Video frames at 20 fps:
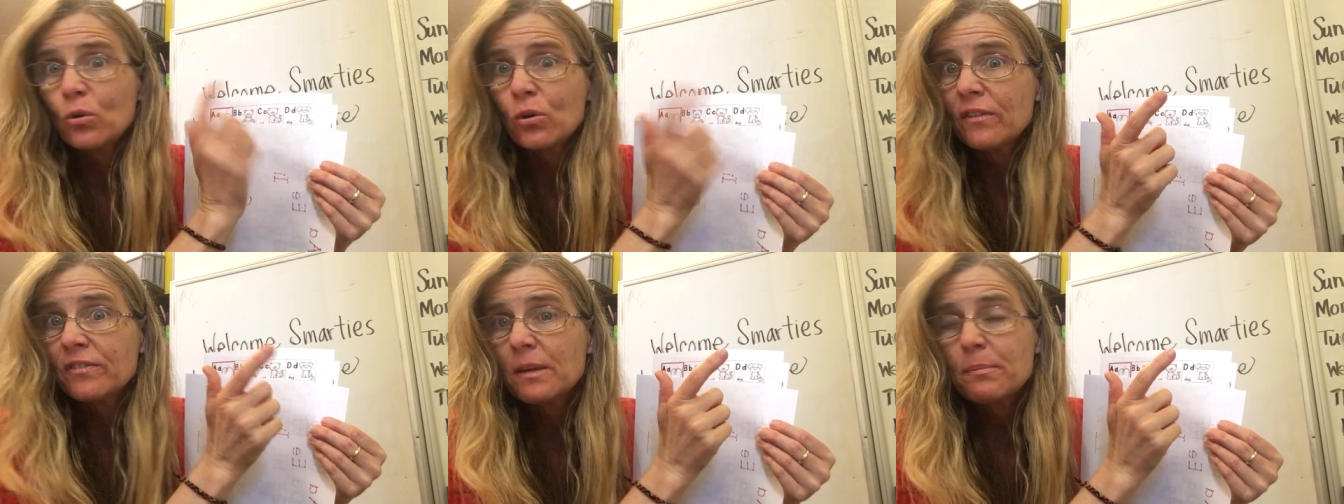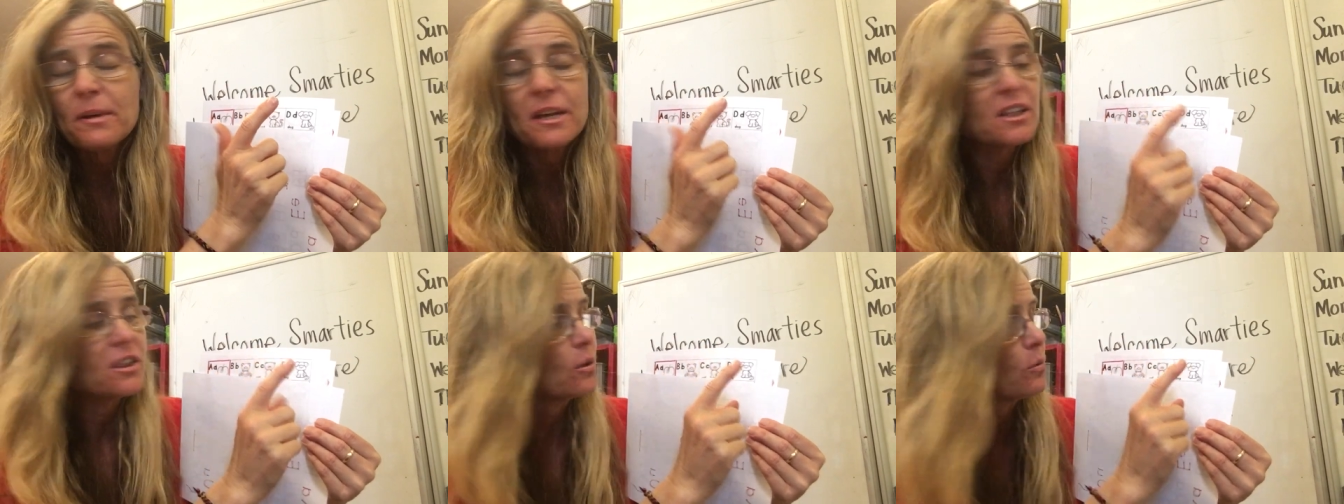or if
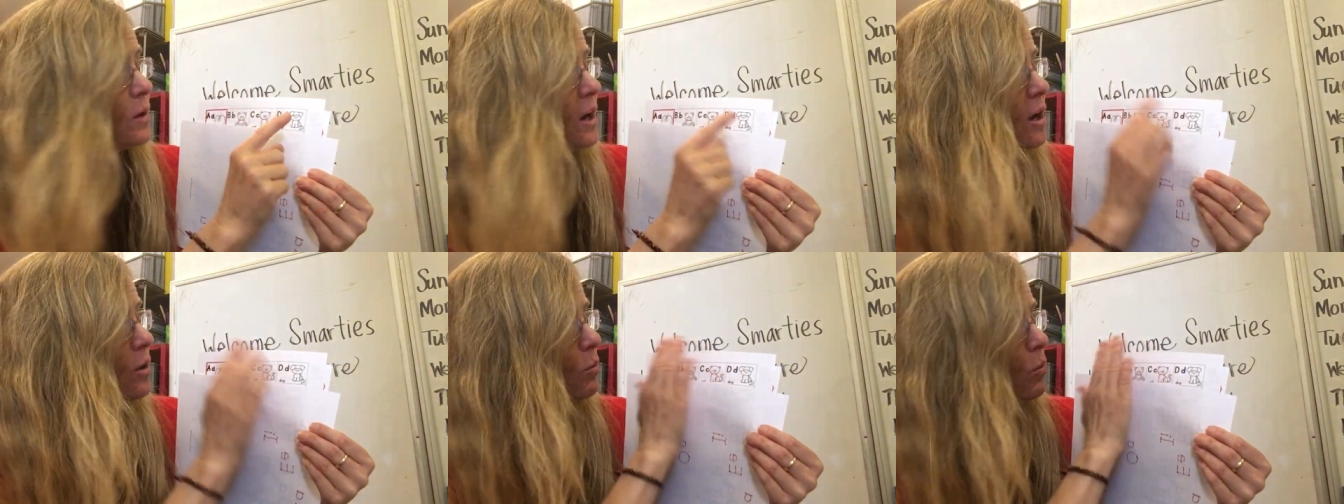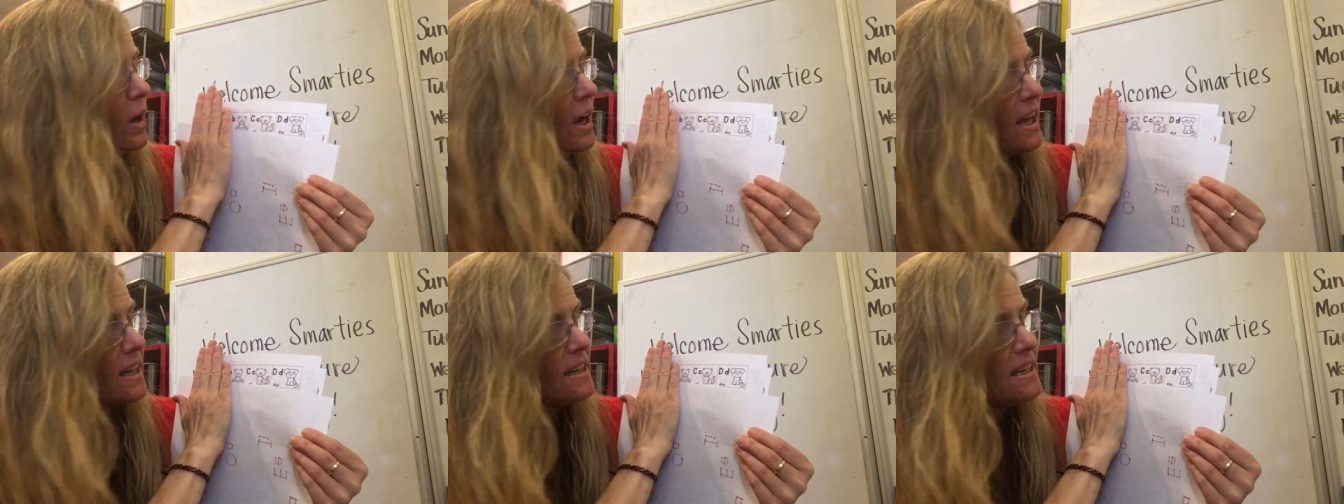they picked the
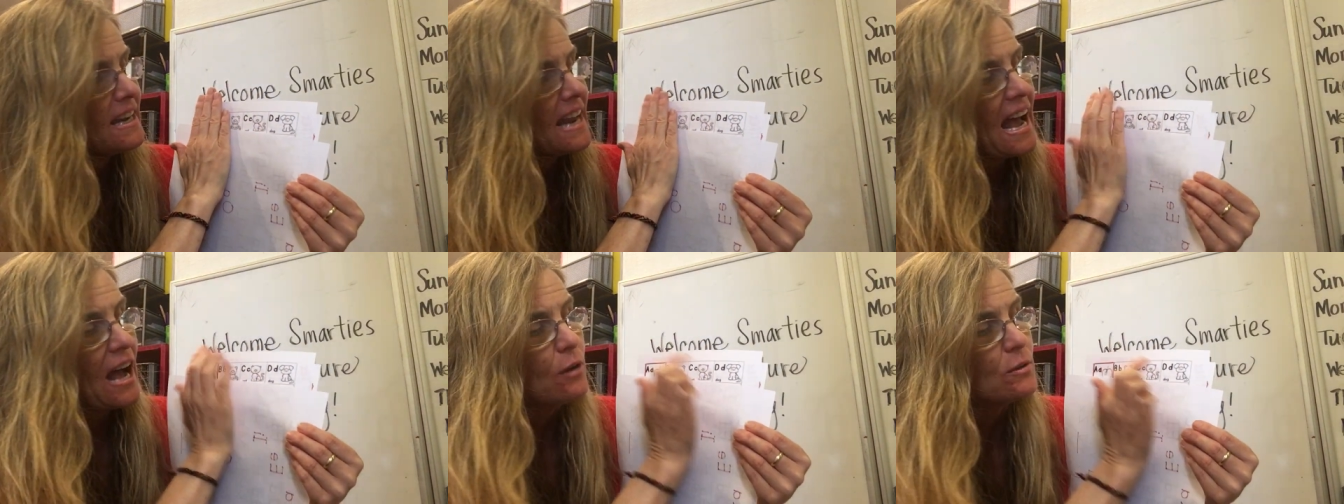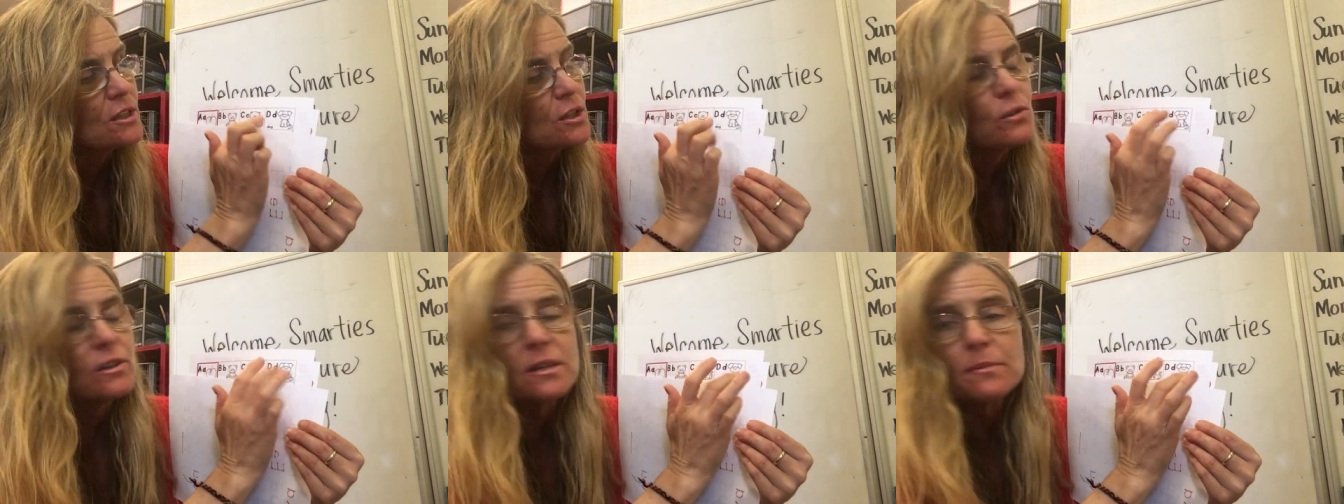wrong one,
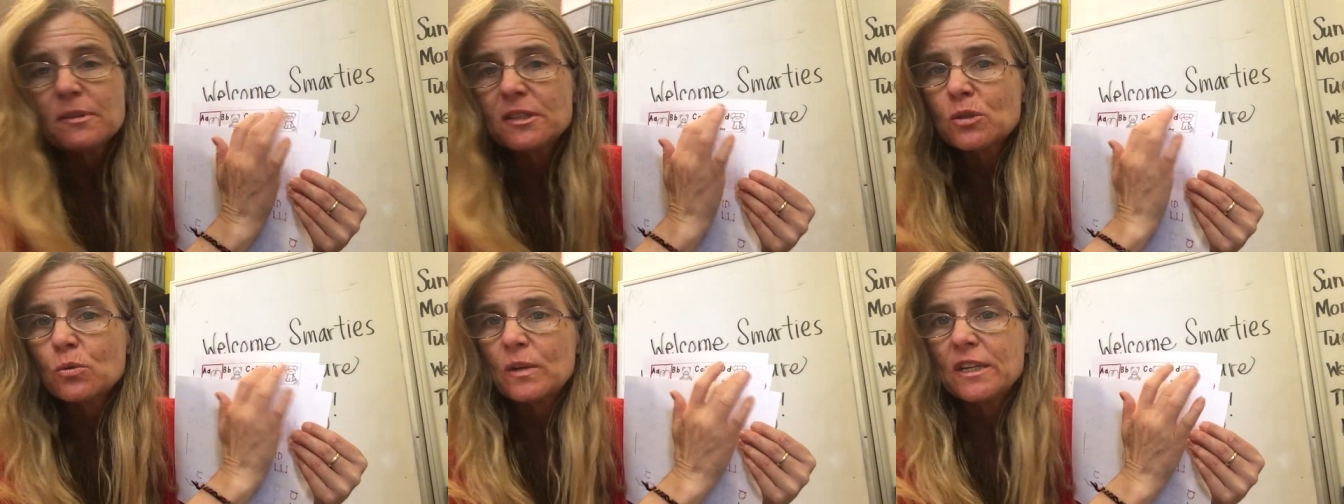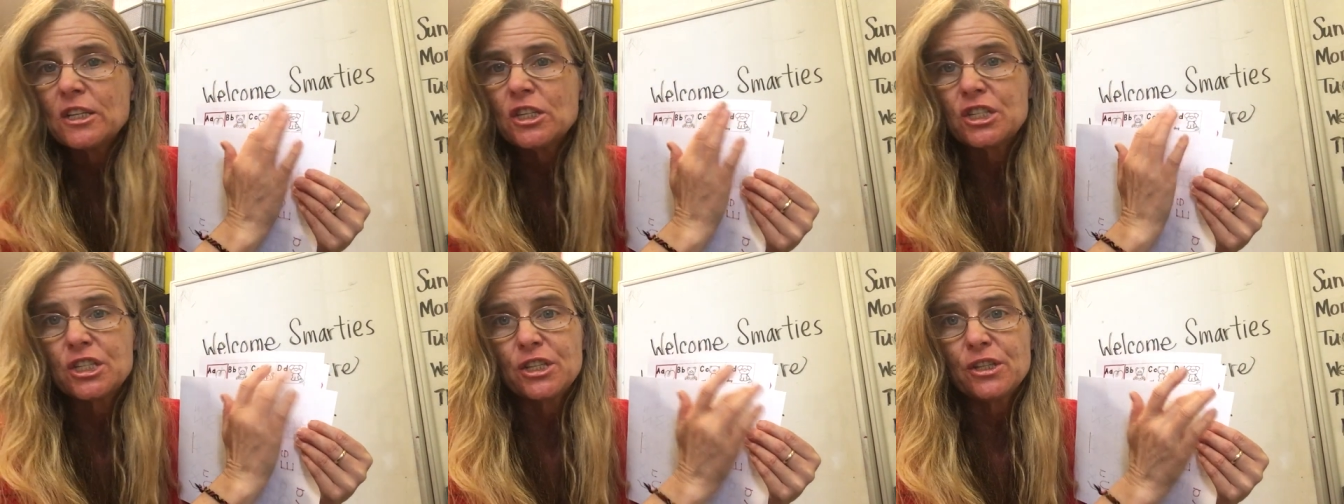now it's only
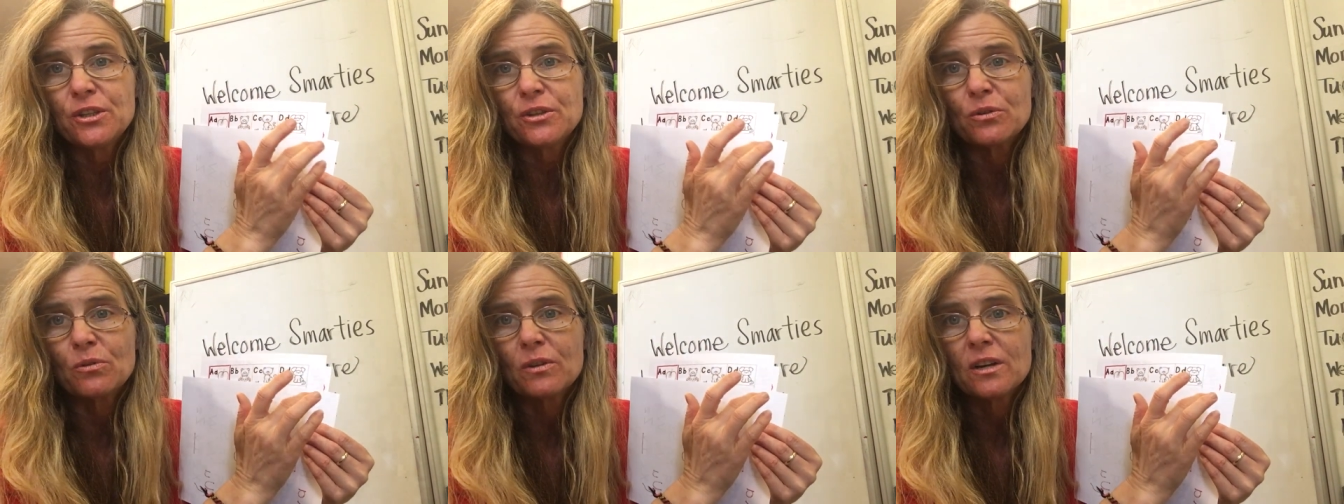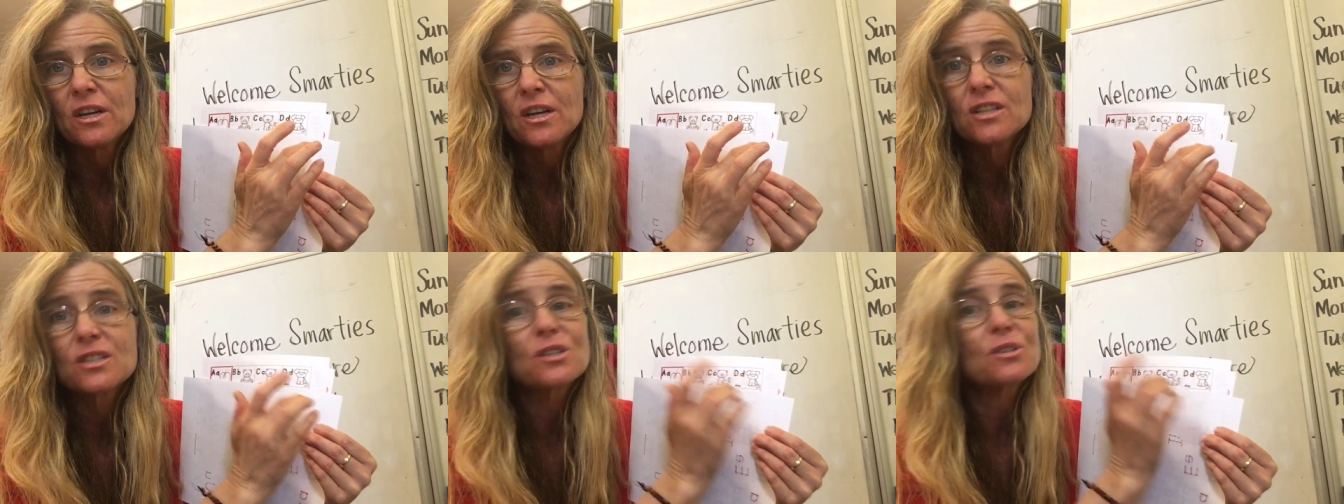between two.
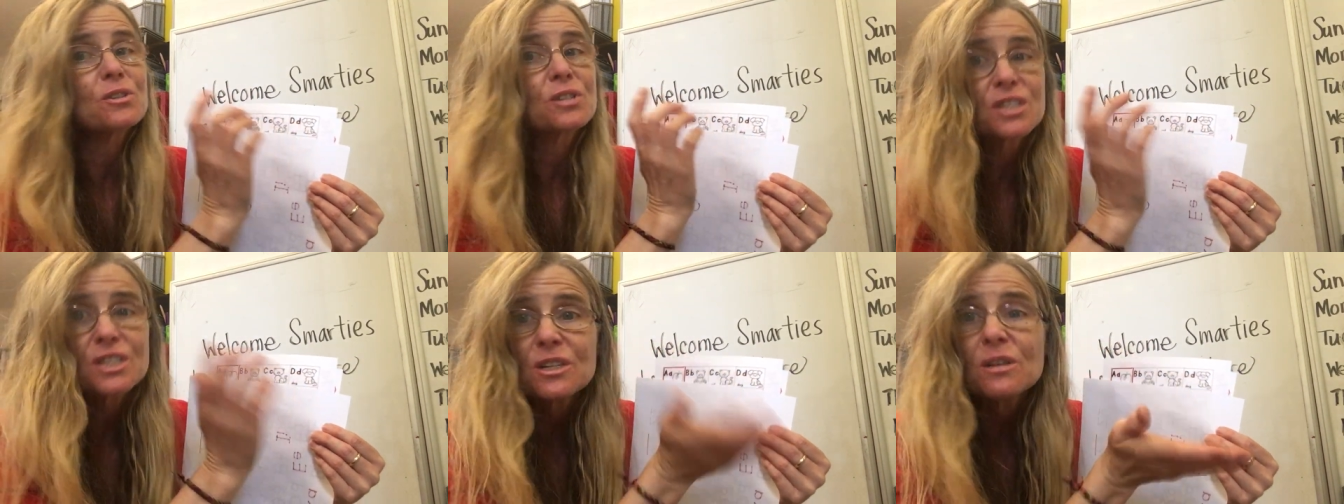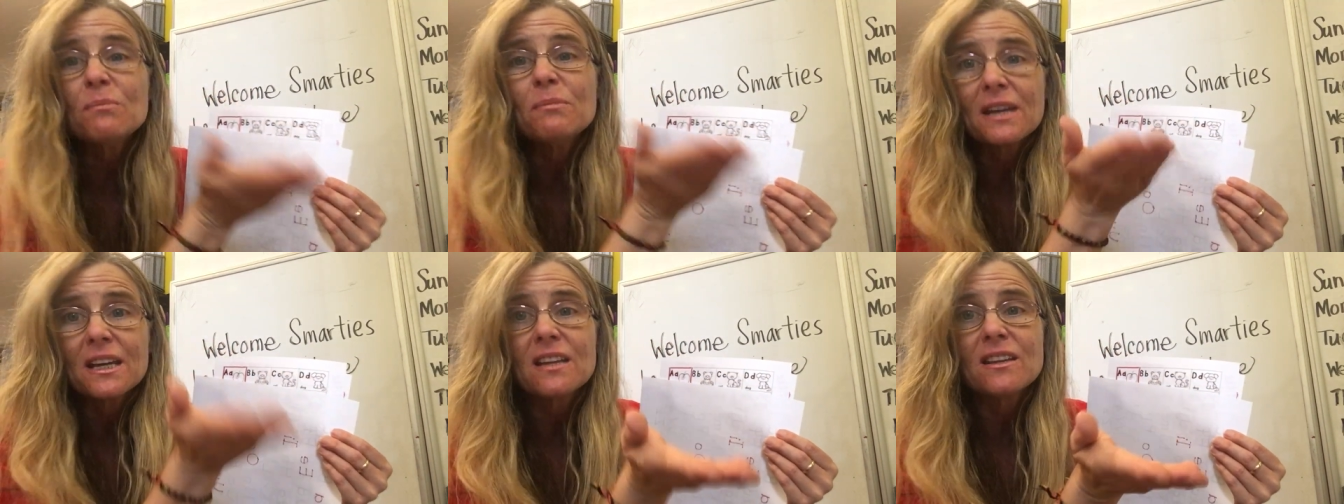So you're
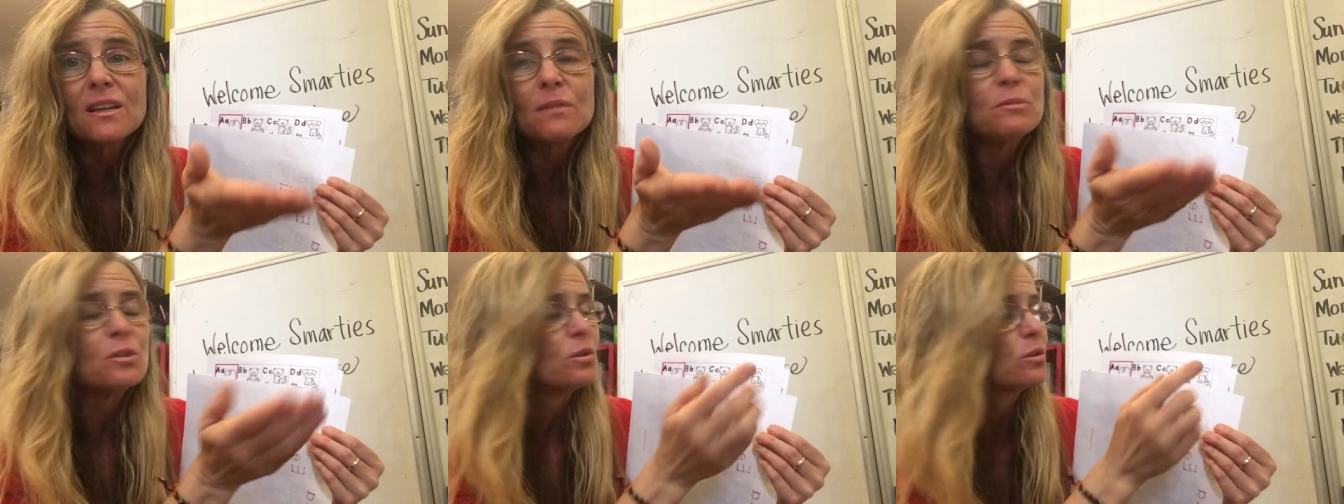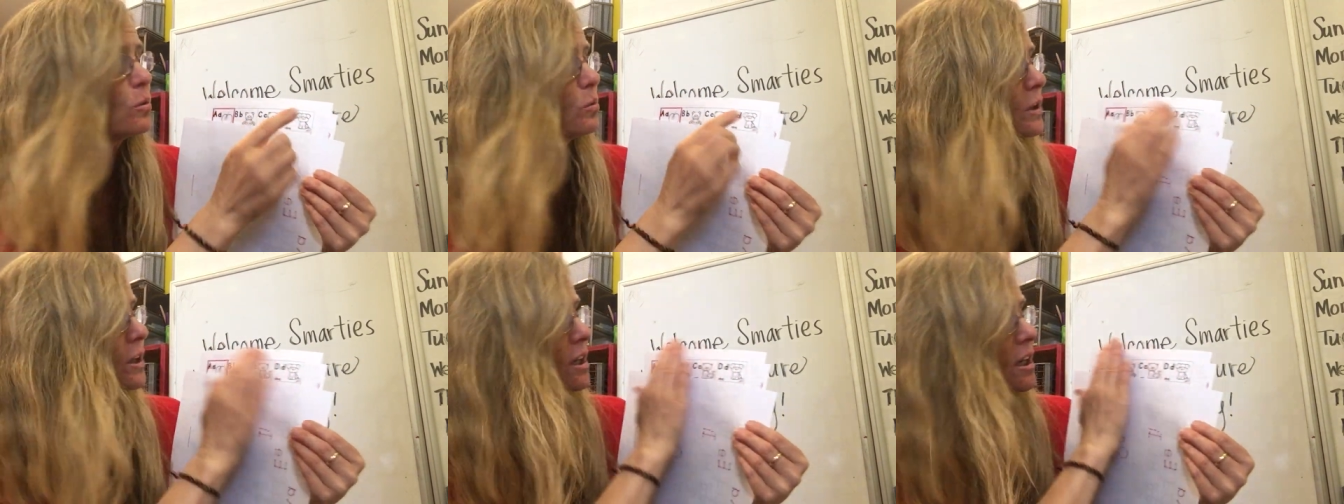still making them do
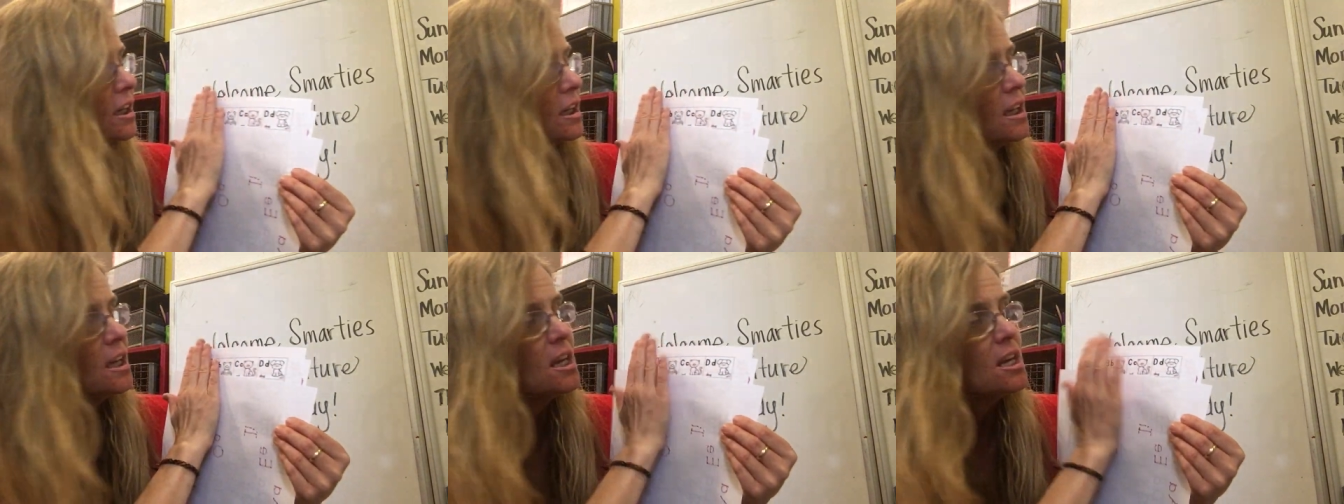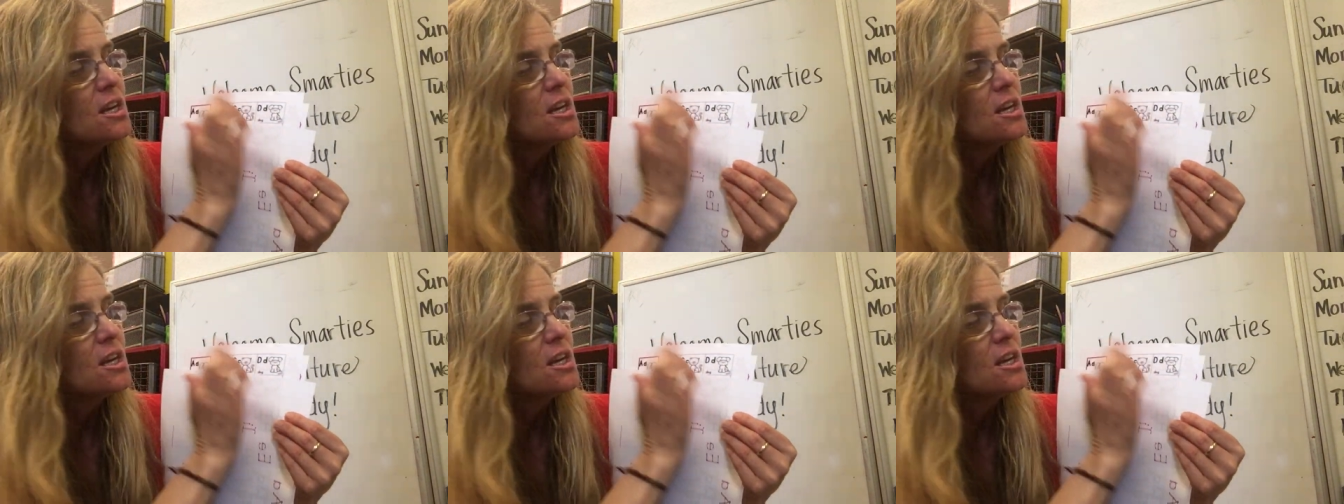the work.